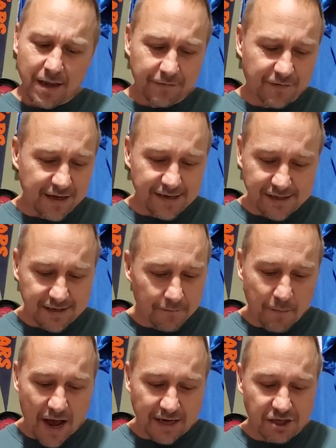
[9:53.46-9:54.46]
This
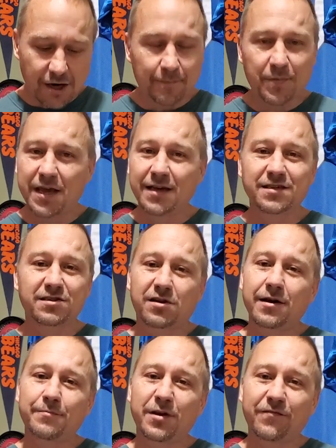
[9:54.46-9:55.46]
matchup is
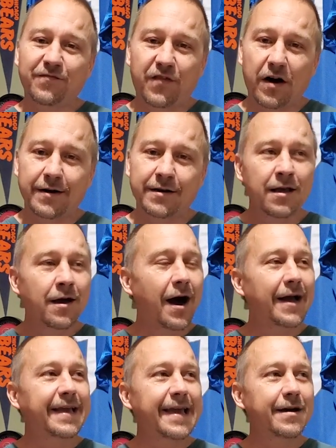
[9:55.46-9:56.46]
going to be fun.
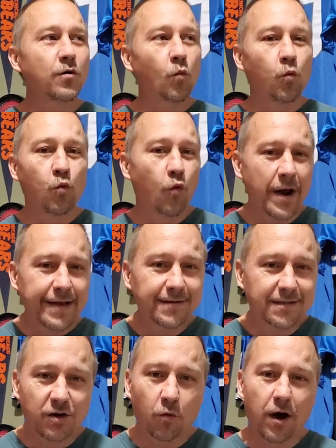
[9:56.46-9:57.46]
I can't
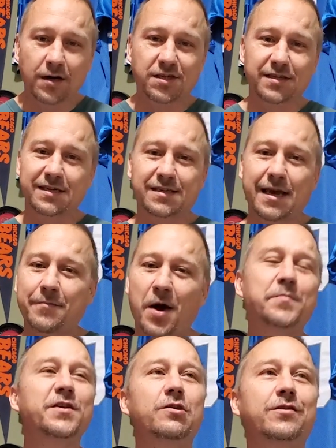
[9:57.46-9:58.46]
wait to watch this game. I've
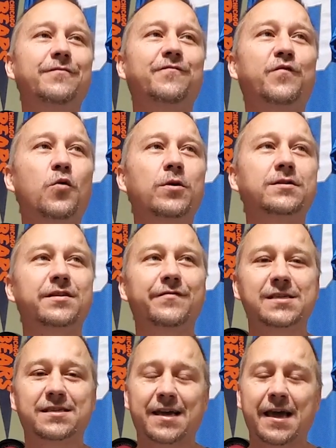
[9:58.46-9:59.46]
been looking forward to
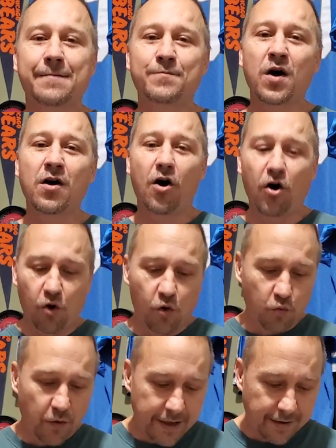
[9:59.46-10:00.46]
this game
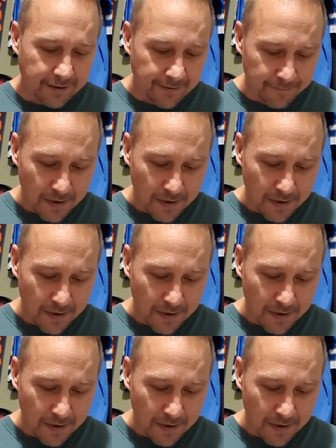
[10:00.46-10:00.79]
all week.